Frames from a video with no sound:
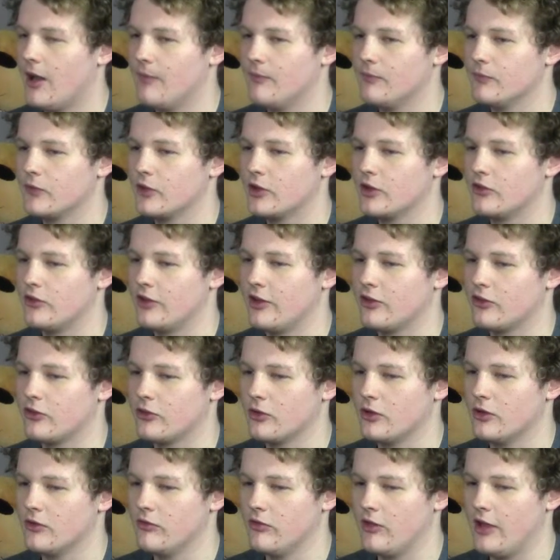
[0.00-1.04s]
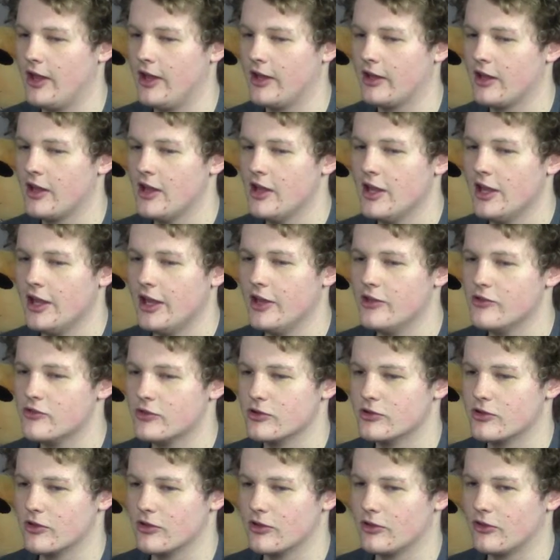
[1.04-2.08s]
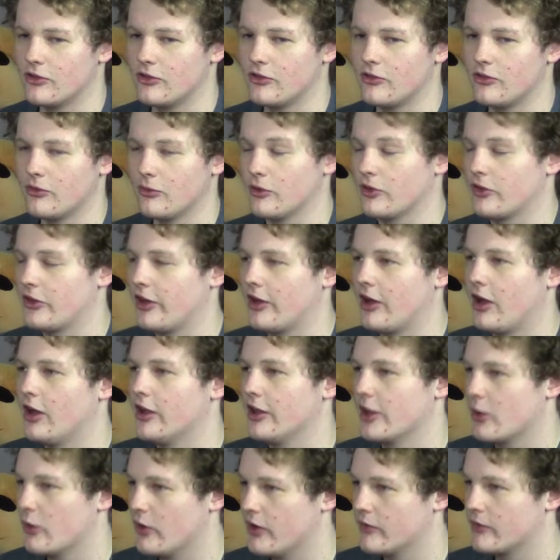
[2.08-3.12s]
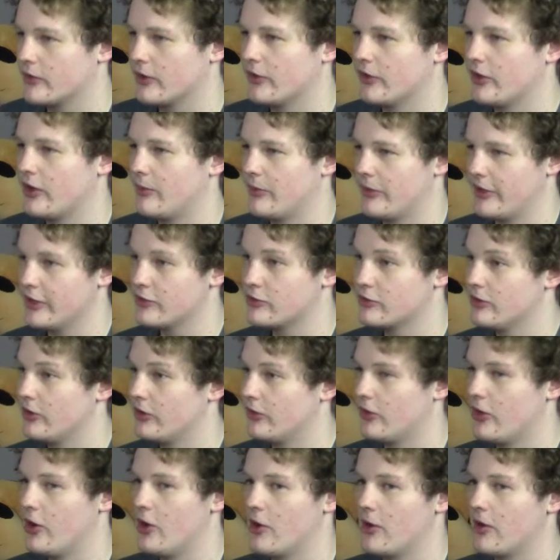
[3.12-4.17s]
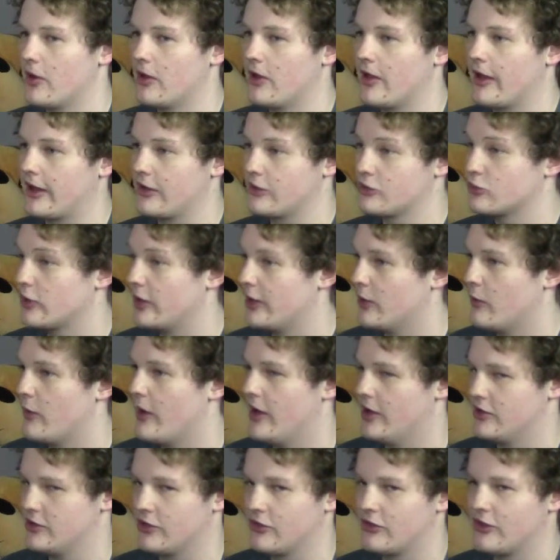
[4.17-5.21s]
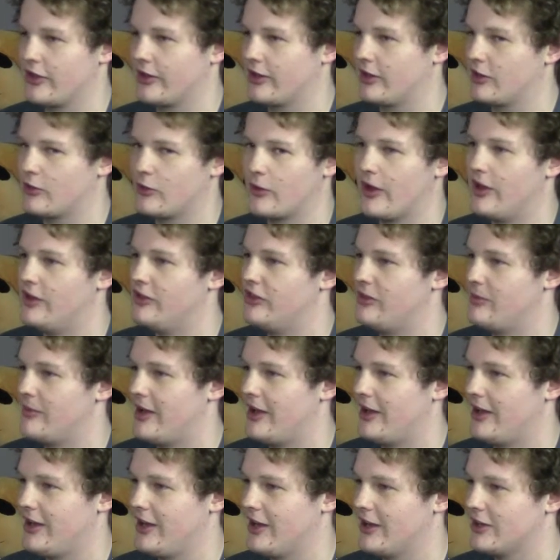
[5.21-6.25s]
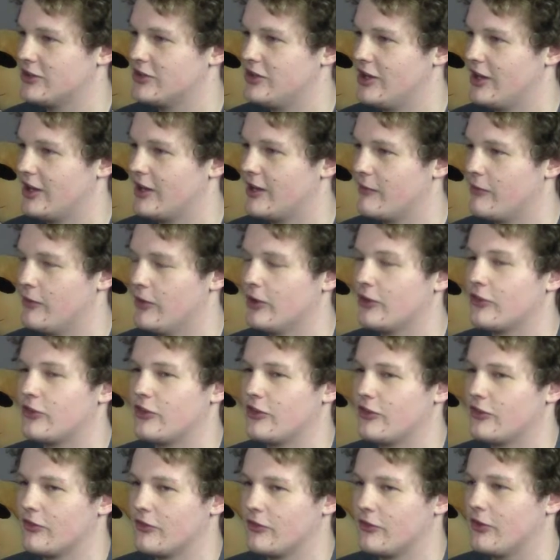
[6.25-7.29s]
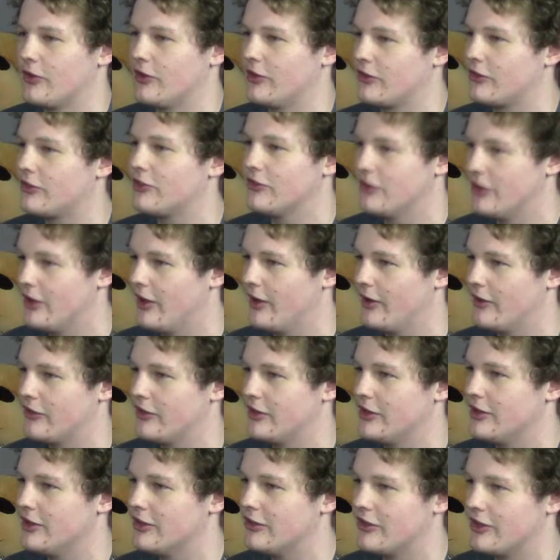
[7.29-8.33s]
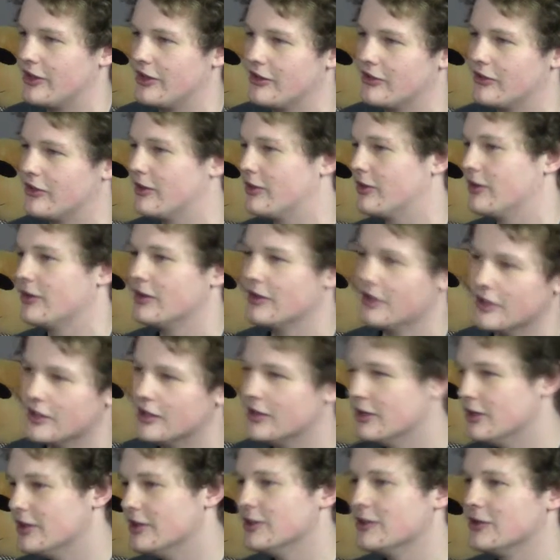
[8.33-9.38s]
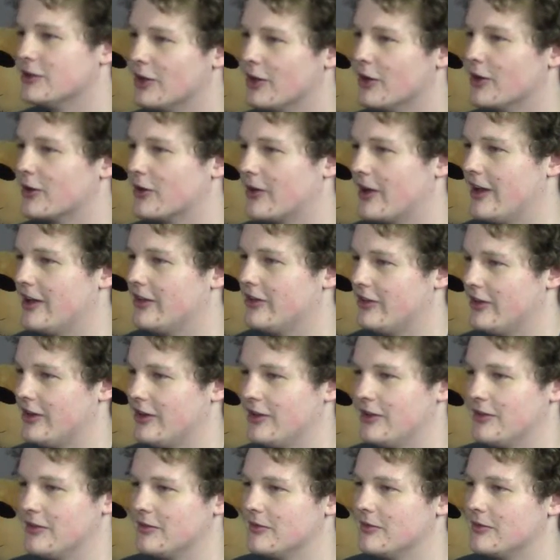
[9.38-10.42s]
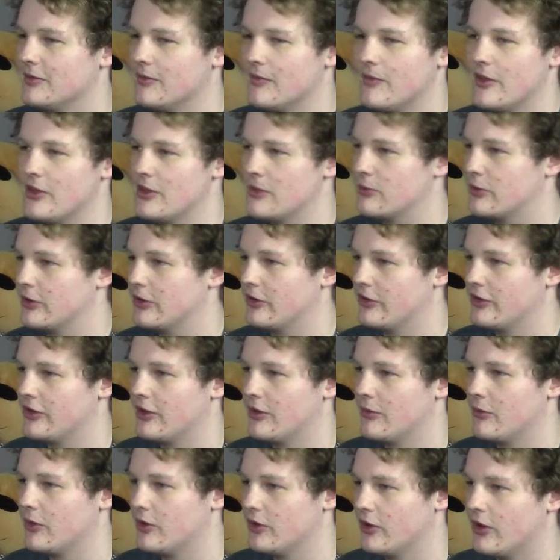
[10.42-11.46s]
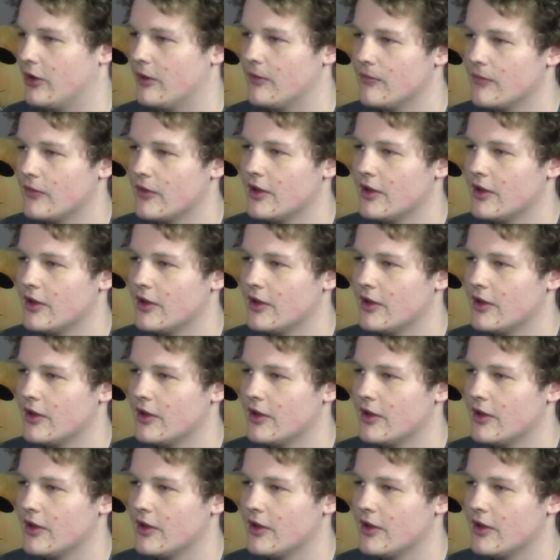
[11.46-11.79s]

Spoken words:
Because they sort of like introduce, like say Harley Quinn for example, they introduce her like straight away as just like a crazy maniac chick. The first thing you see is her going crazy and in the prison and whatnot.